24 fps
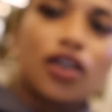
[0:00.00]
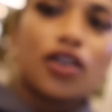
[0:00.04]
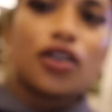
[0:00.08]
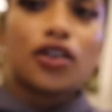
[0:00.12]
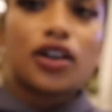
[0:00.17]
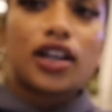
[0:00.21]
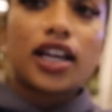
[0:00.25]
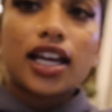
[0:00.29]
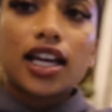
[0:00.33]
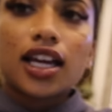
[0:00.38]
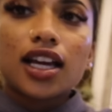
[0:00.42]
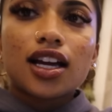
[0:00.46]

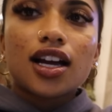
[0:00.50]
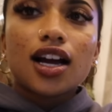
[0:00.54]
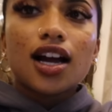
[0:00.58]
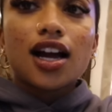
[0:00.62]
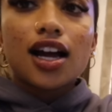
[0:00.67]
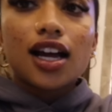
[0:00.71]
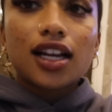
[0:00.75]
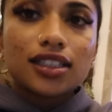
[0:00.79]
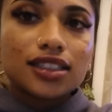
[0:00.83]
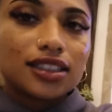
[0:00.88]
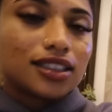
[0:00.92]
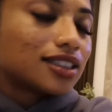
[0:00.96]
Okay,
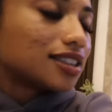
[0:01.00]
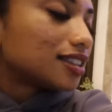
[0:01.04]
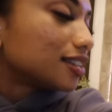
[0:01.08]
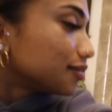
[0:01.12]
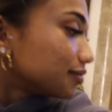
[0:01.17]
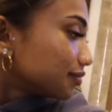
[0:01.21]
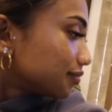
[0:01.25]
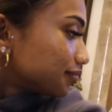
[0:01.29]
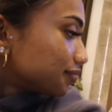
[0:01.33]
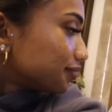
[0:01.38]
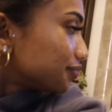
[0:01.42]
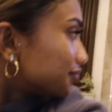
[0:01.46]
guys.
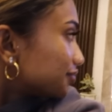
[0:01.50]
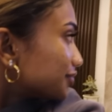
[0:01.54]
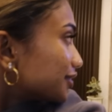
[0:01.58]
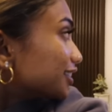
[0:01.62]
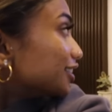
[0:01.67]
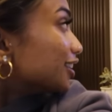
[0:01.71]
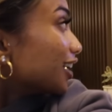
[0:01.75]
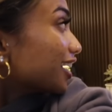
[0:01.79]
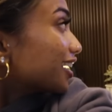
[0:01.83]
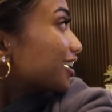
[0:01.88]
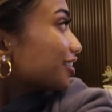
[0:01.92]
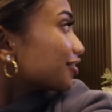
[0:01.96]
You
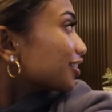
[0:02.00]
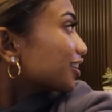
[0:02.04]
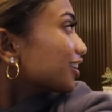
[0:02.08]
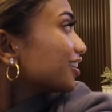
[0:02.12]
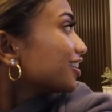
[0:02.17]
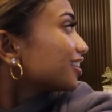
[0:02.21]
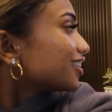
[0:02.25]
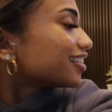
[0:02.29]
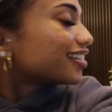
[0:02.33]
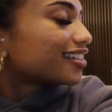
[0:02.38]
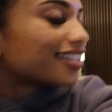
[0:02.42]
like it, right?